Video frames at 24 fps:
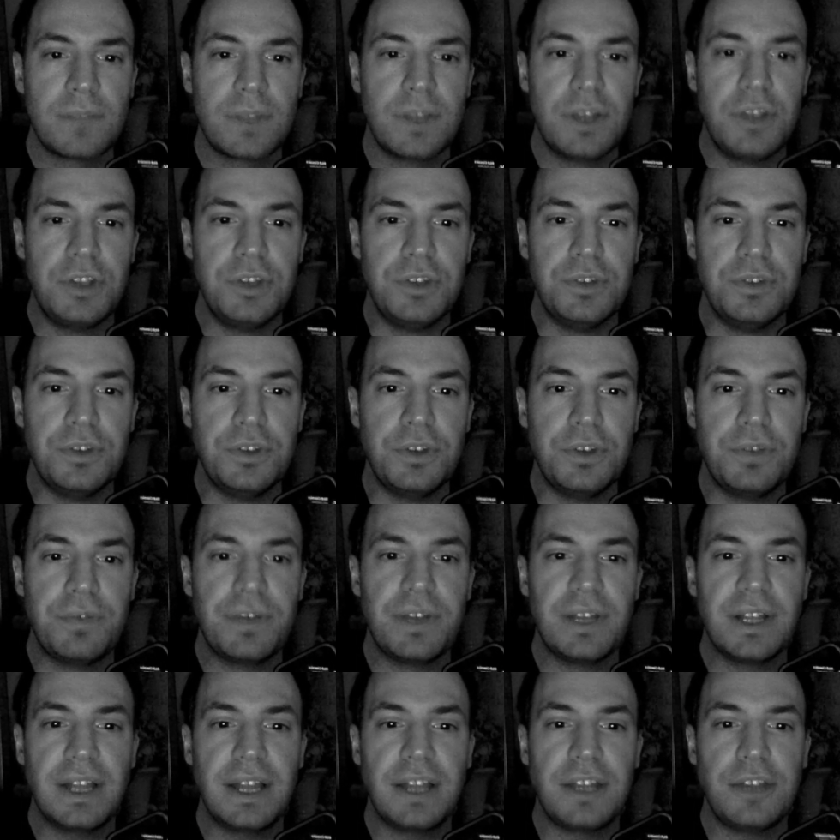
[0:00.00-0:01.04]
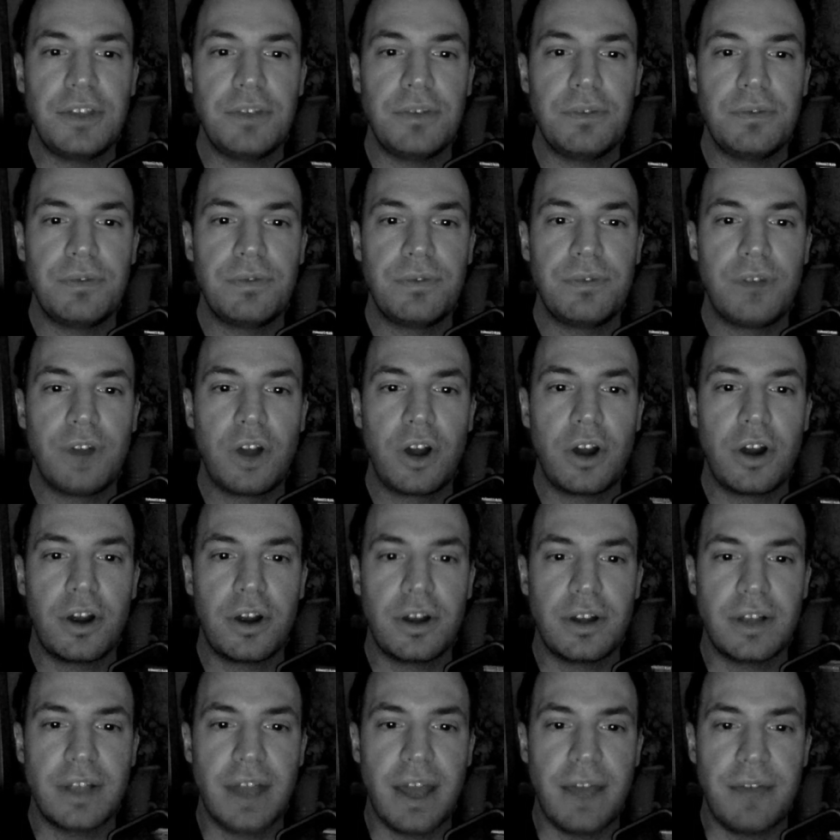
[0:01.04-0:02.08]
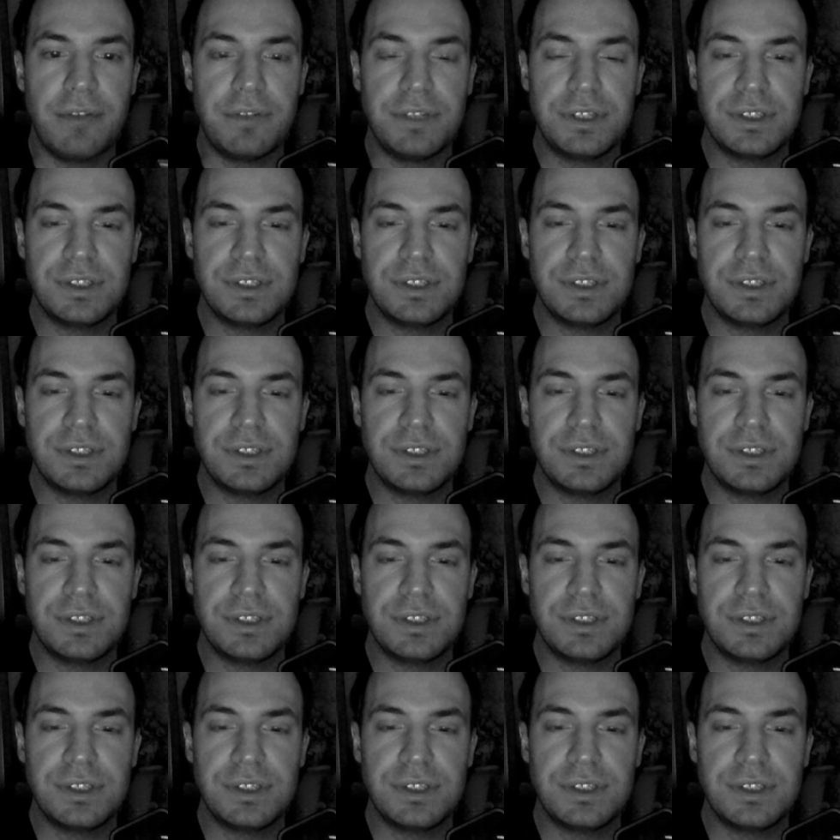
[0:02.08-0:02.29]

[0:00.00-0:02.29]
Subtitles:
You feel like you've heard every